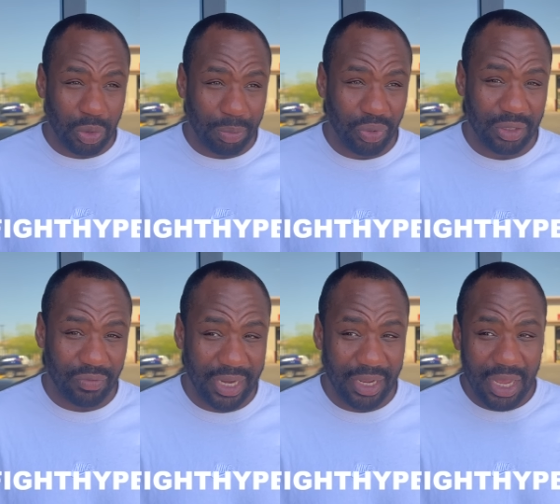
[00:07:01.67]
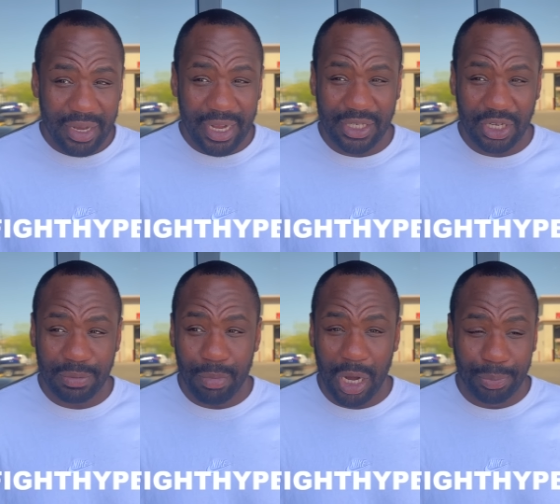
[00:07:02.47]
with Breland, right, that's because
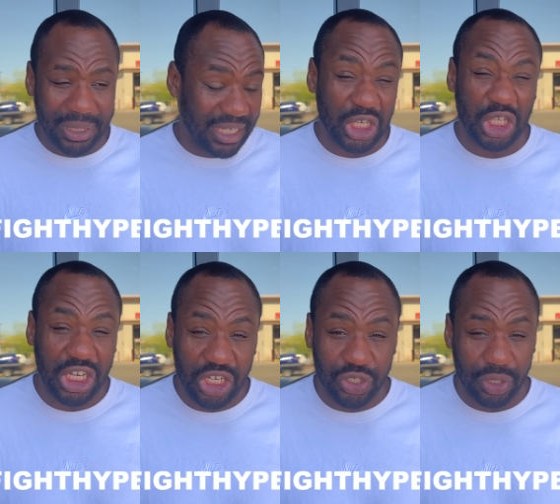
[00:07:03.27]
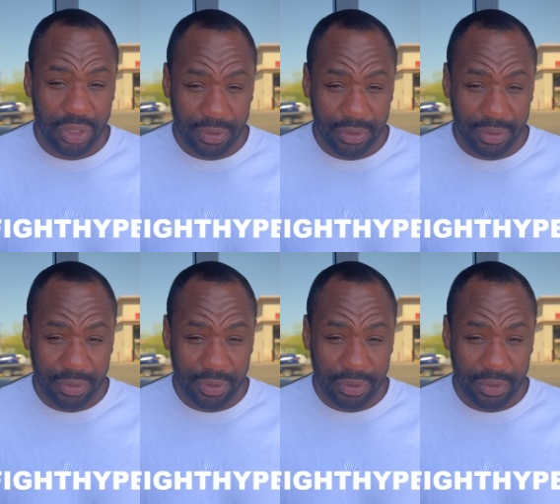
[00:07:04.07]
Mark Breland is a teacher.